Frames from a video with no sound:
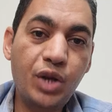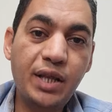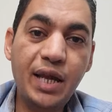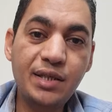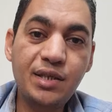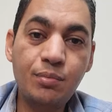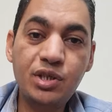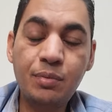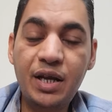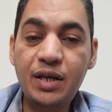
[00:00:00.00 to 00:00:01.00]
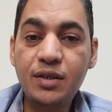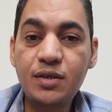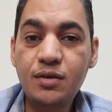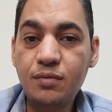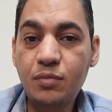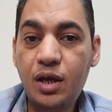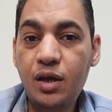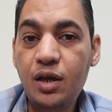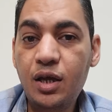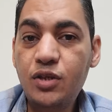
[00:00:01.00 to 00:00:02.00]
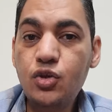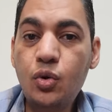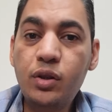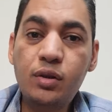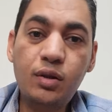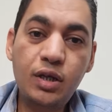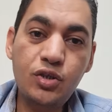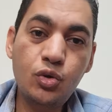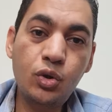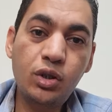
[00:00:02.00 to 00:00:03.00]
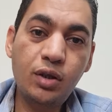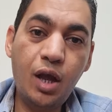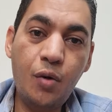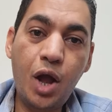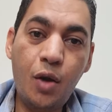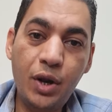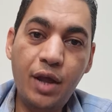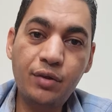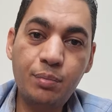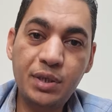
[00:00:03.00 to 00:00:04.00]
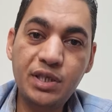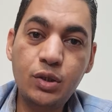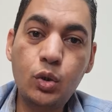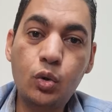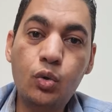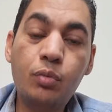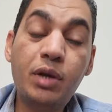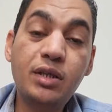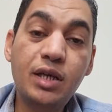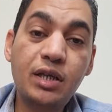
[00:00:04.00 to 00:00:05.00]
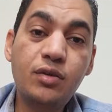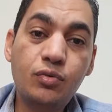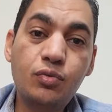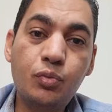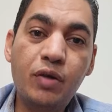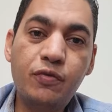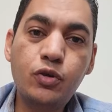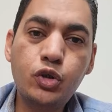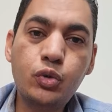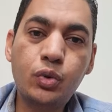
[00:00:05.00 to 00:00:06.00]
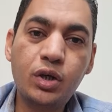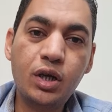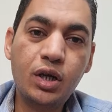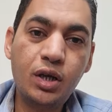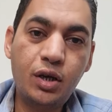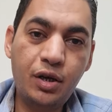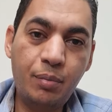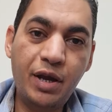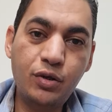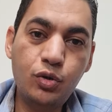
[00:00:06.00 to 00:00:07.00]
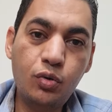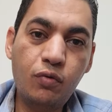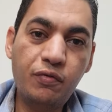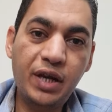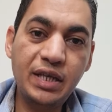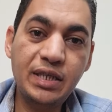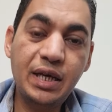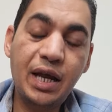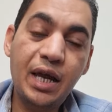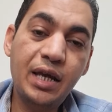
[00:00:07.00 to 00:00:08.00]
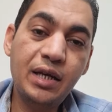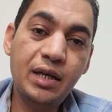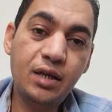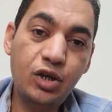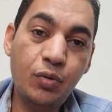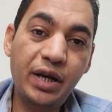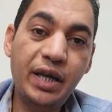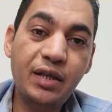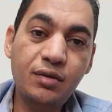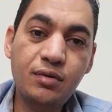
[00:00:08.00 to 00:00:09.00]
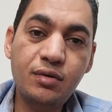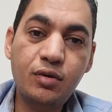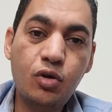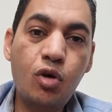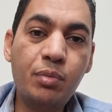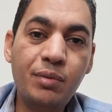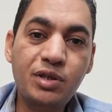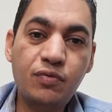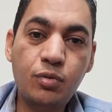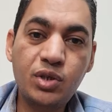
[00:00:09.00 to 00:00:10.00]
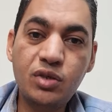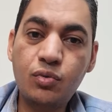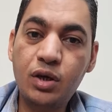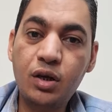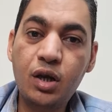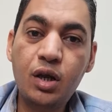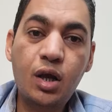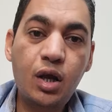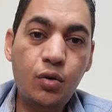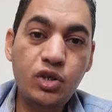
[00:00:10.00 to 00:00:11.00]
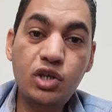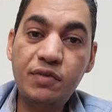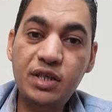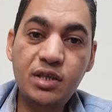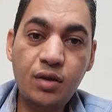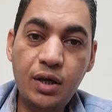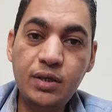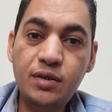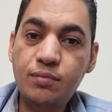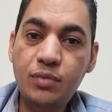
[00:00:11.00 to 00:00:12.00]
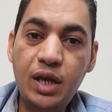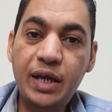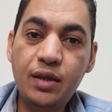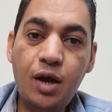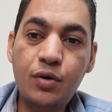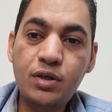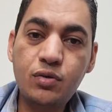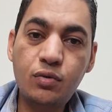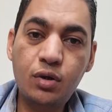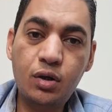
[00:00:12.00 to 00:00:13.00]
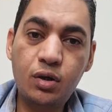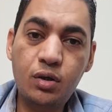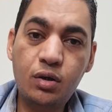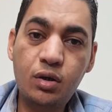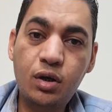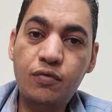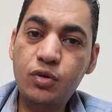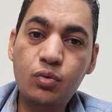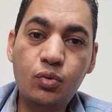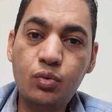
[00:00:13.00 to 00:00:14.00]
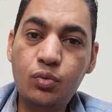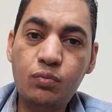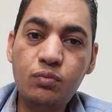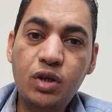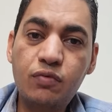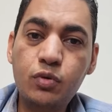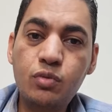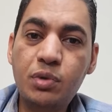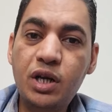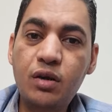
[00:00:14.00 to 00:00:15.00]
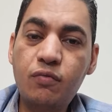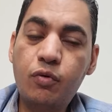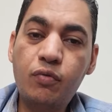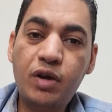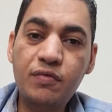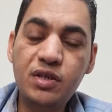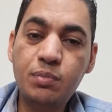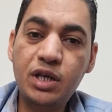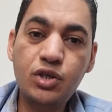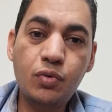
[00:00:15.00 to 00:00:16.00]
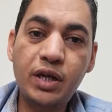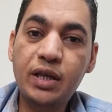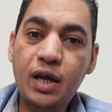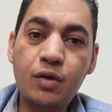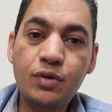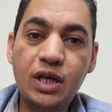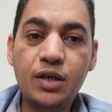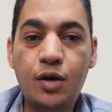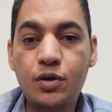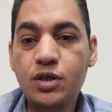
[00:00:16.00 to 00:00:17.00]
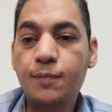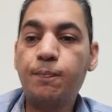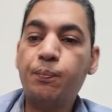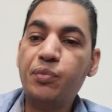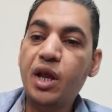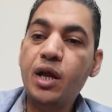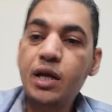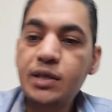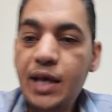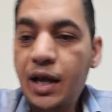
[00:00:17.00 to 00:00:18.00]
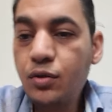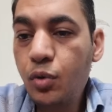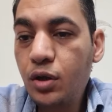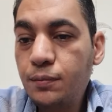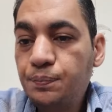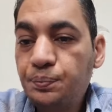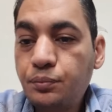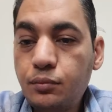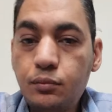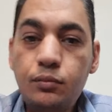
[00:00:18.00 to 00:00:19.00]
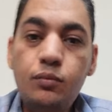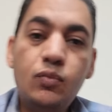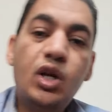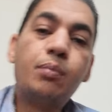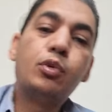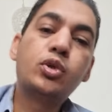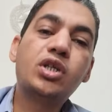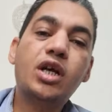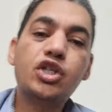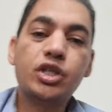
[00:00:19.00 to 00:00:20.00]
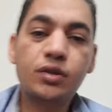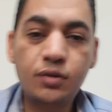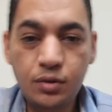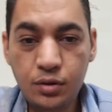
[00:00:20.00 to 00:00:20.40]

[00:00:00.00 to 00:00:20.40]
it has some similarities it's not it's not a 100% clone but it will for sure remind you of Elixir and you will get compliments from this one longevity is nice eight hours uh, if you if you spray four five sprays you will get around eight hours second one blue seduction